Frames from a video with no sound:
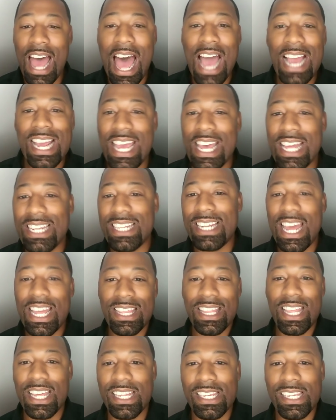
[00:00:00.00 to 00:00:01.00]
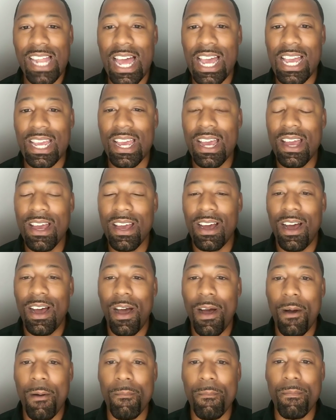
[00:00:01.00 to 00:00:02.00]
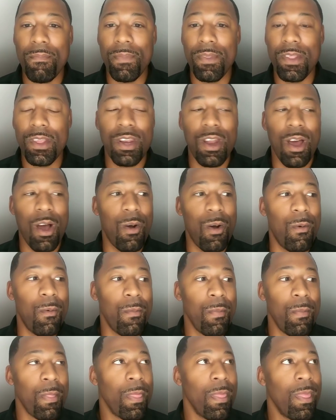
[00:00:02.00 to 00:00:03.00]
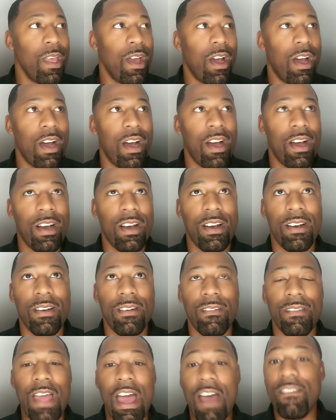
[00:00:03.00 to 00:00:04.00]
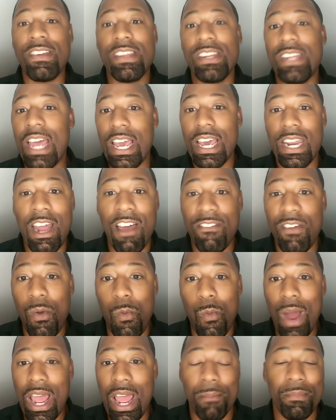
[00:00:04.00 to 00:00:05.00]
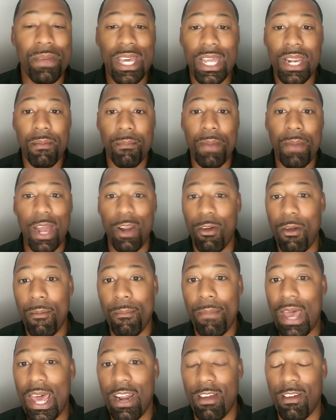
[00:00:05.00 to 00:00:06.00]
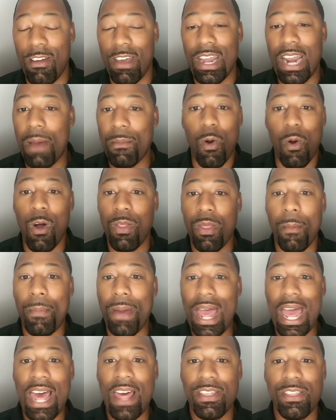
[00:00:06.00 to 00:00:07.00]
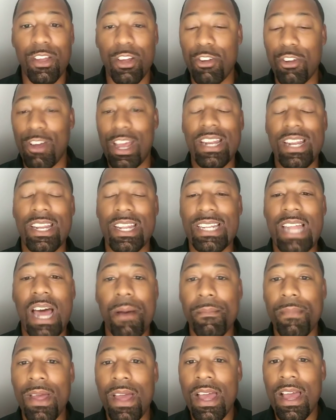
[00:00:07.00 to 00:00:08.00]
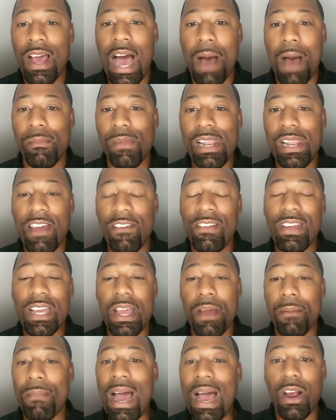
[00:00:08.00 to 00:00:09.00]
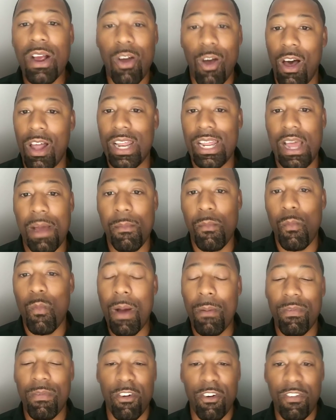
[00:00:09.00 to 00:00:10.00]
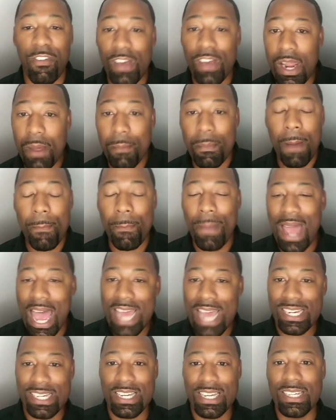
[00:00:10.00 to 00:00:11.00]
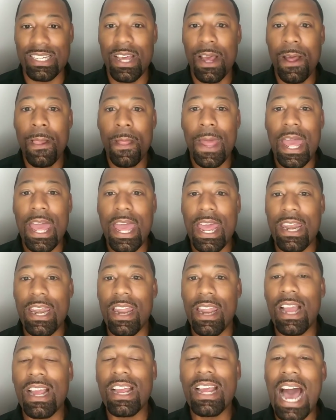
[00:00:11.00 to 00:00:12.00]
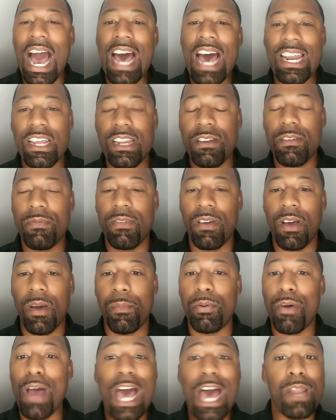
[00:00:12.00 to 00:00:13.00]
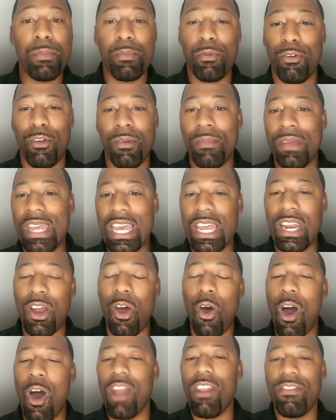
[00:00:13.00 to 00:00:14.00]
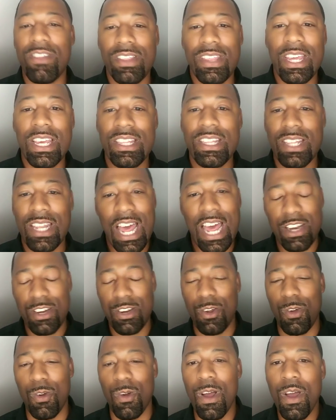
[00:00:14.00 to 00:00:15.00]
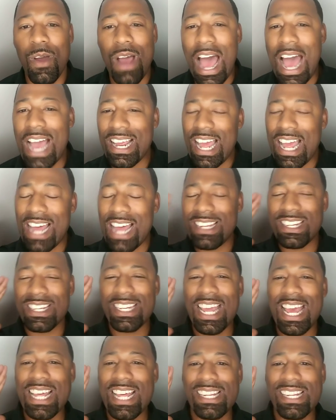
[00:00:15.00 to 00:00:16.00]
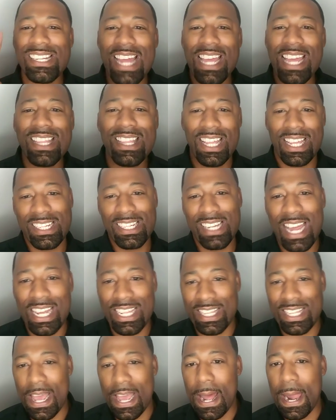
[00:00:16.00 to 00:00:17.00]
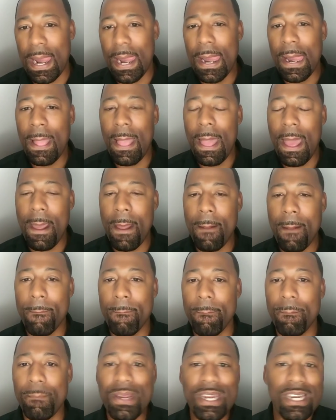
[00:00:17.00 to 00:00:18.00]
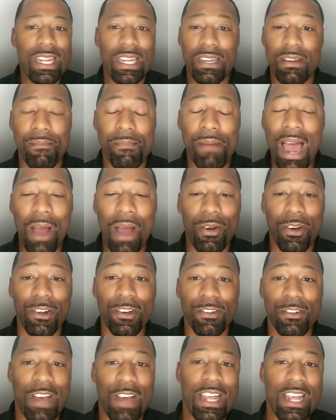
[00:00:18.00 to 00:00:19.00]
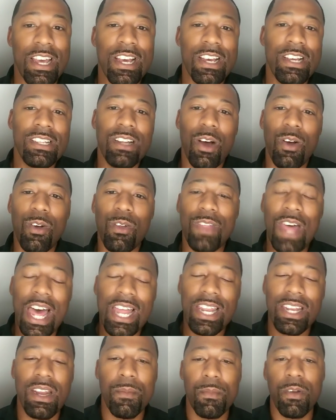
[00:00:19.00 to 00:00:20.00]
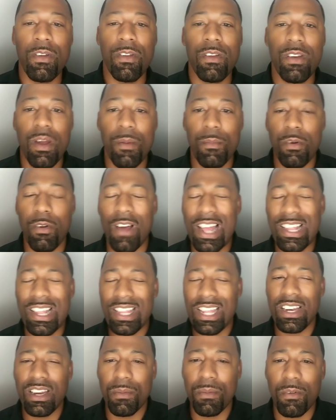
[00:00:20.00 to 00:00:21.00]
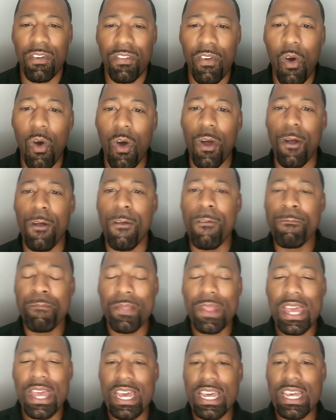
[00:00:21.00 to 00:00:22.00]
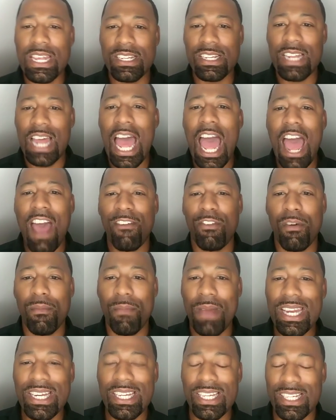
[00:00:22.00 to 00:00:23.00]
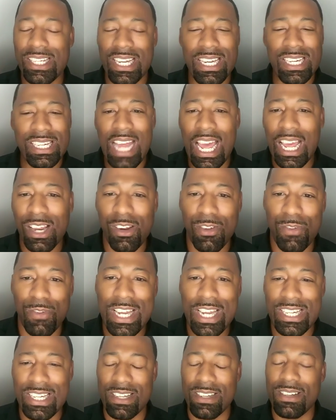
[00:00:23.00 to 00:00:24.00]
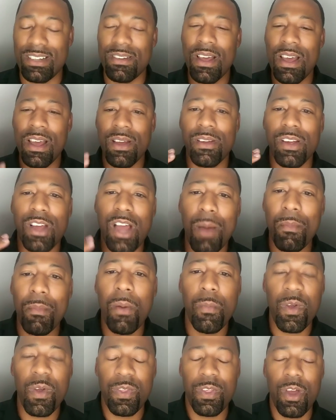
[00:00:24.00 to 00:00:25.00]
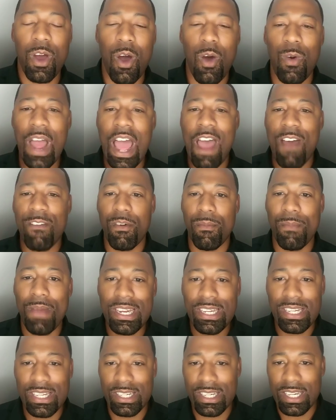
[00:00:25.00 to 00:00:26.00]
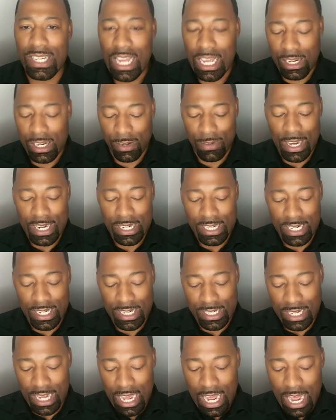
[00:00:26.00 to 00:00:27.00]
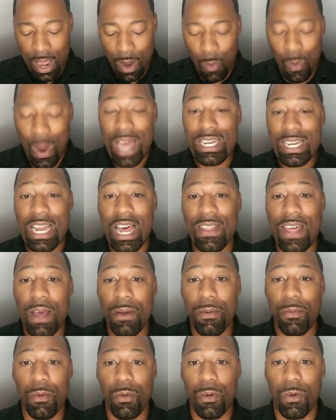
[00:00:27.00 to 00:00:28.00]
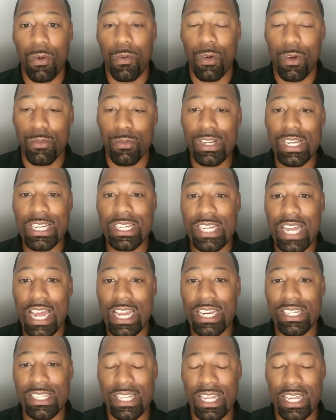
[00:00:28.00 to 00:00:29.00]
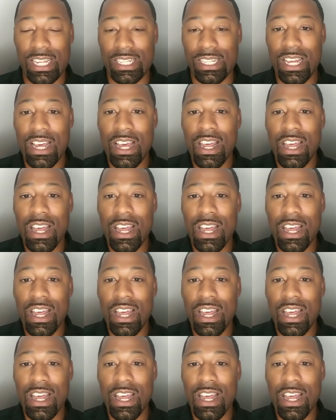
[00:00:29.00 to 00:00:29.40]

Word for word: I can't say things like, um, you know, uh, every day and every way I'm getting better and better and I'm on the path to greatness. I'm, I'm living in my calling. I'm, I'm fulfilling my passions and God is uh, prospering me in all of the things that I do. I, I just can't say things like that and be disempowered, right? So that's number, number, I think number four is affirmations and declarations. Come up with your own affirmations and declarations and watch how that will, will really change things.